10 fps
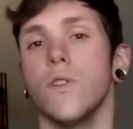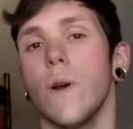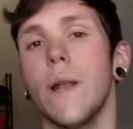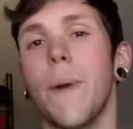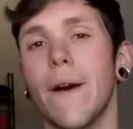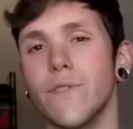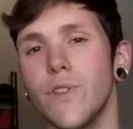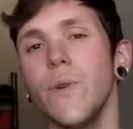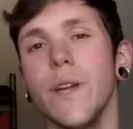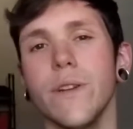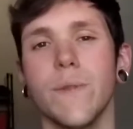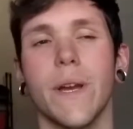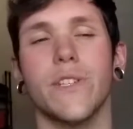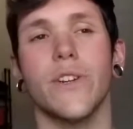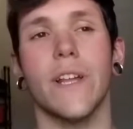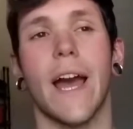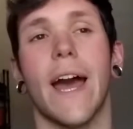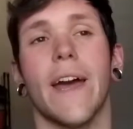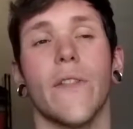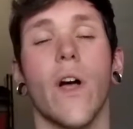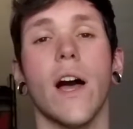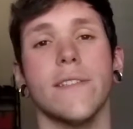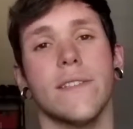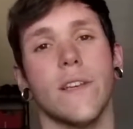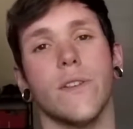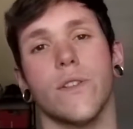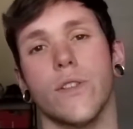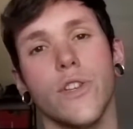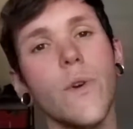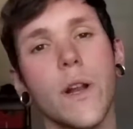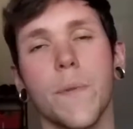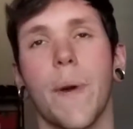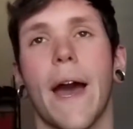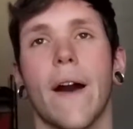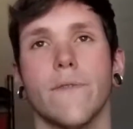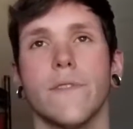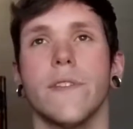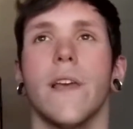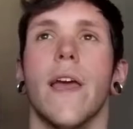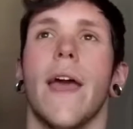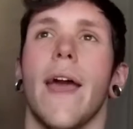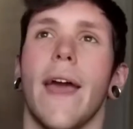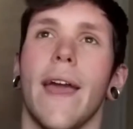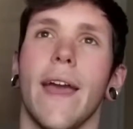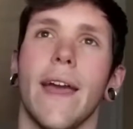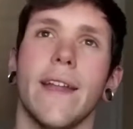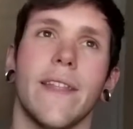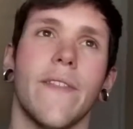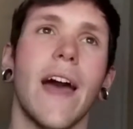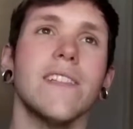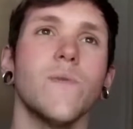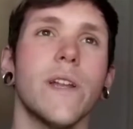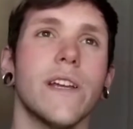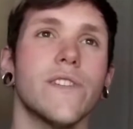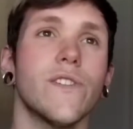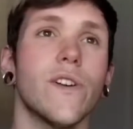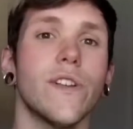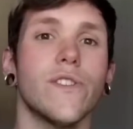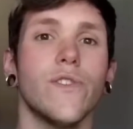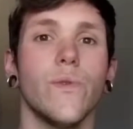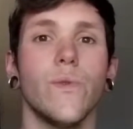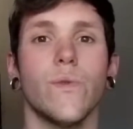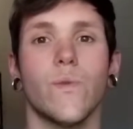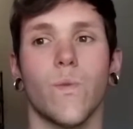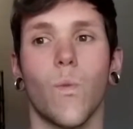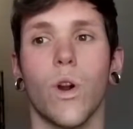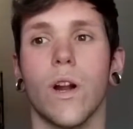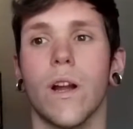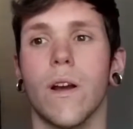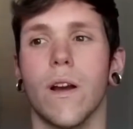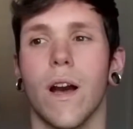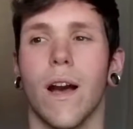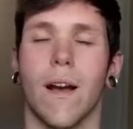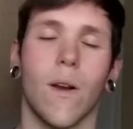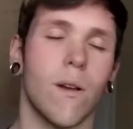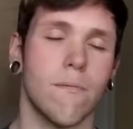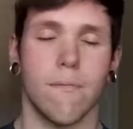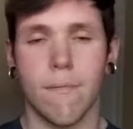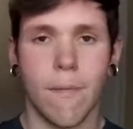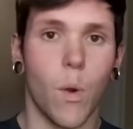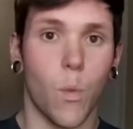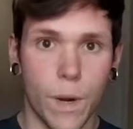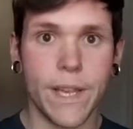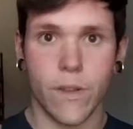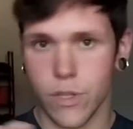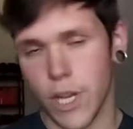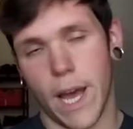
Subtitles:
So in about 2 years of my journey, I had lost 200 pounds, and that's when I started to work real